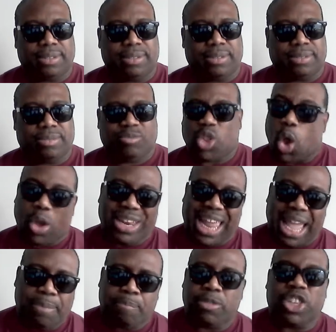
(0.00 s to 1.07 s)
known
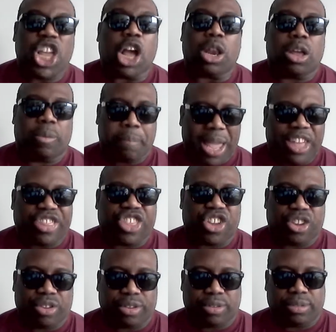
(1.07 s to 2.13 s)
as the Yellow Panther.
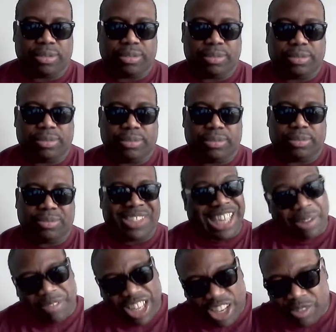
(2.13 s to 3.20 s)
We
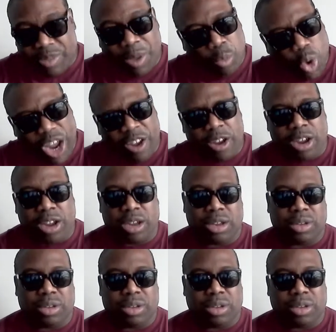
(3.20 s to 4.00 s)
better be aware